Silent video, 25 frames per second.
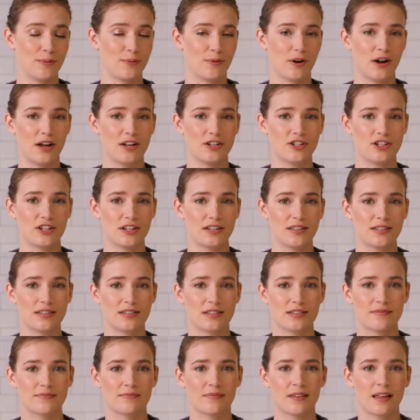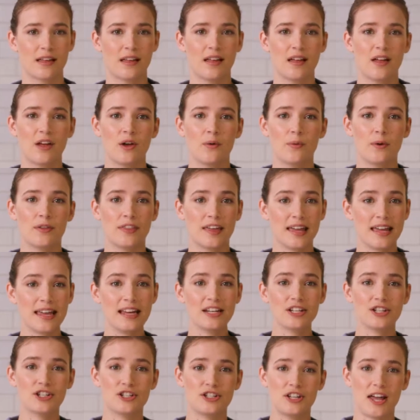branches. With
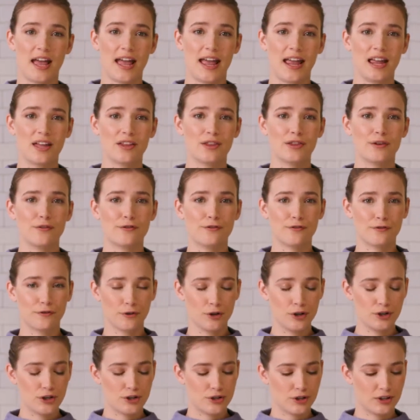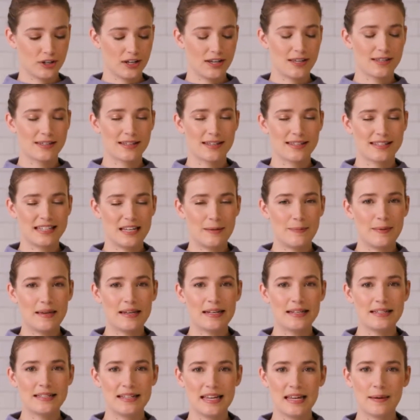each day, the fruit sugars are
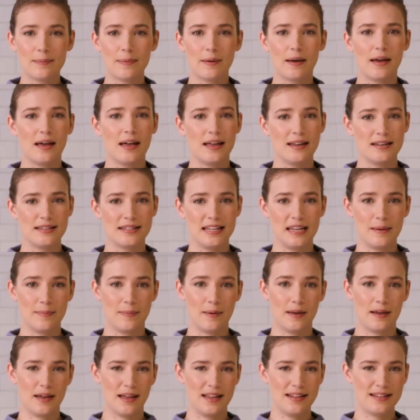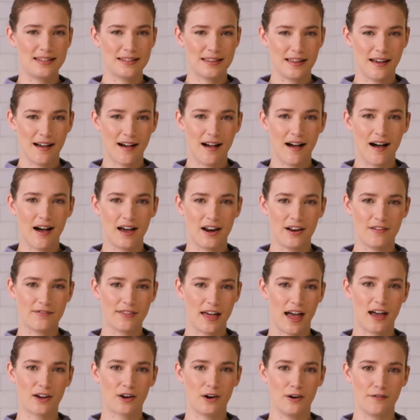seeping deeper and deeper into the heart of
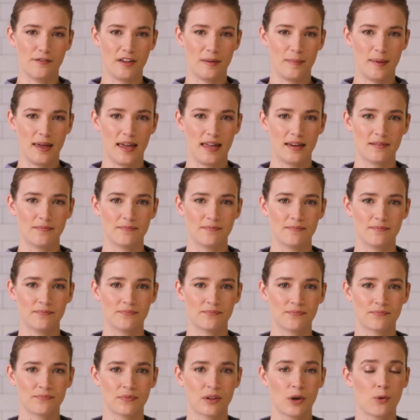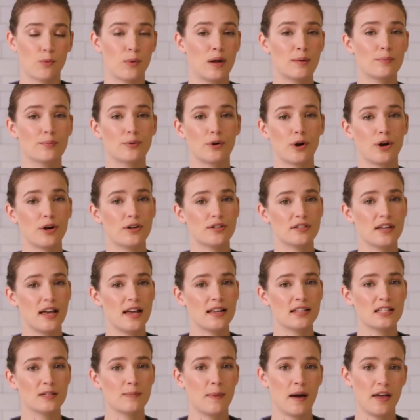that coffee bean. When
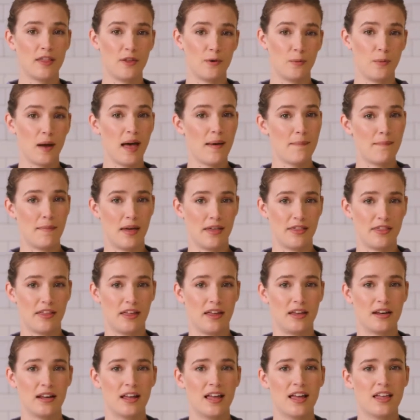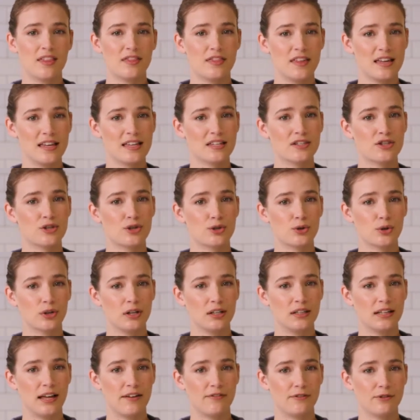processed by the wet method, these
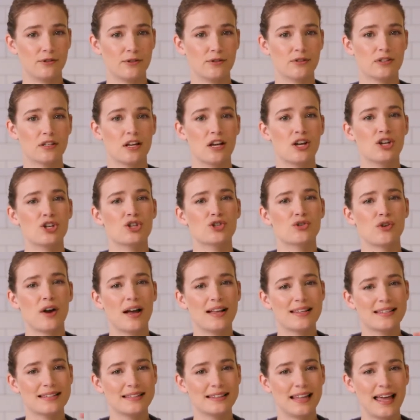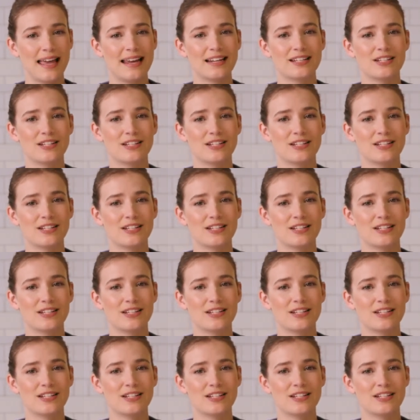sugar levels translate